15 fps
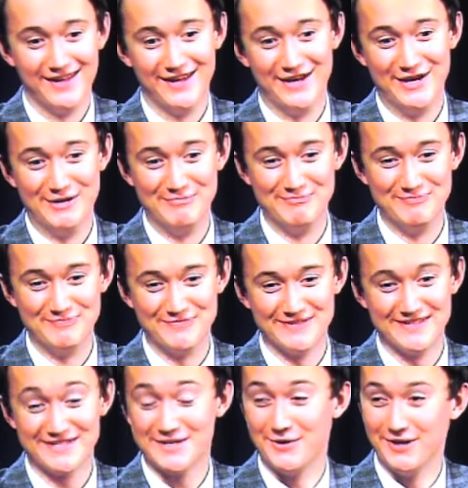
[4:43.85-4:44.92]
Um,
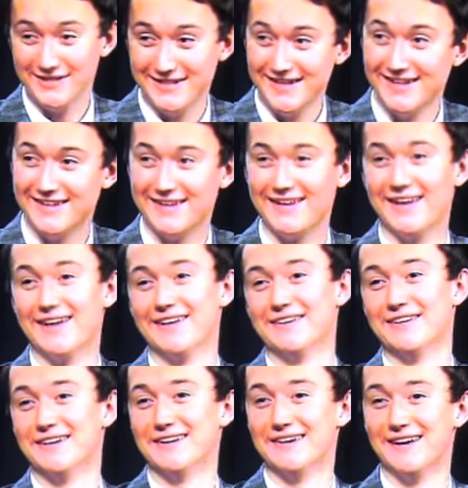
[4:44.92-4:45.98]
so I did,
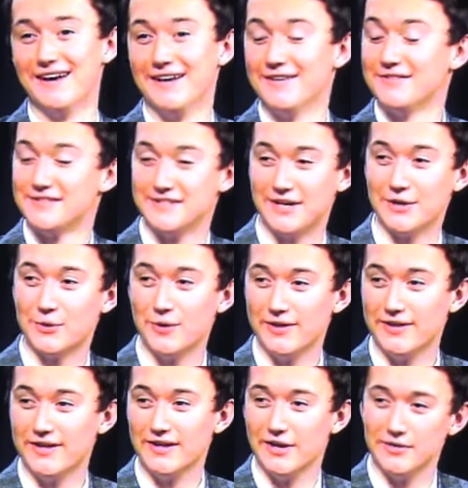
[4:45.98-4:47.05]
and uh, I've stuck
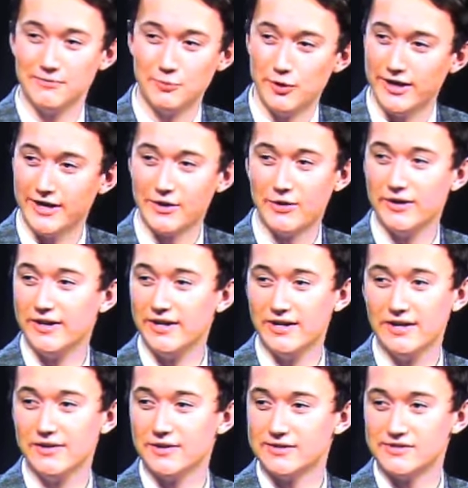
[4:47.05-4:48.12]
with it. And when I got
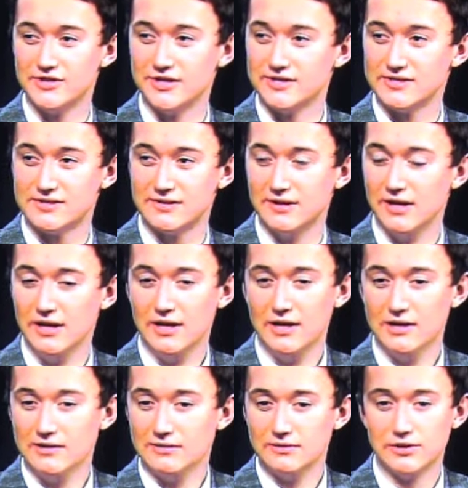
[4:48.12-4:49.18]
here, there's just
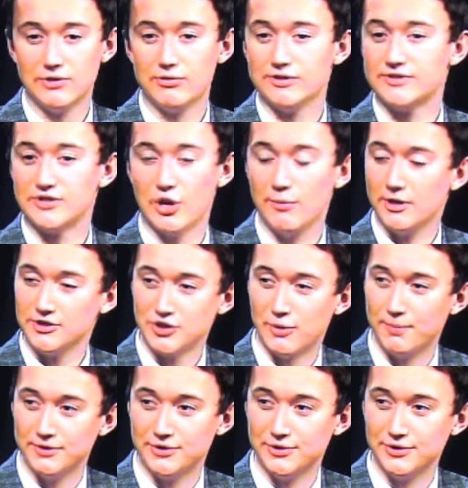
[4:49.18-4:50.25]
there was so much
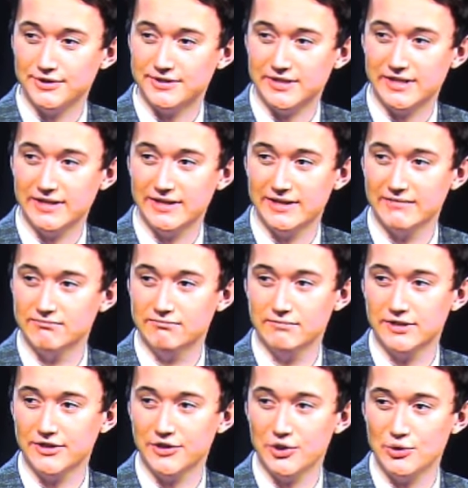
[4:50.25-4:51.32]
opportunity
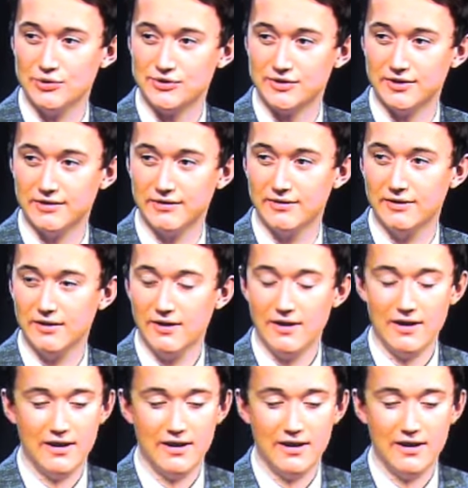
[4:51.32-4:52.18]
in in Houston.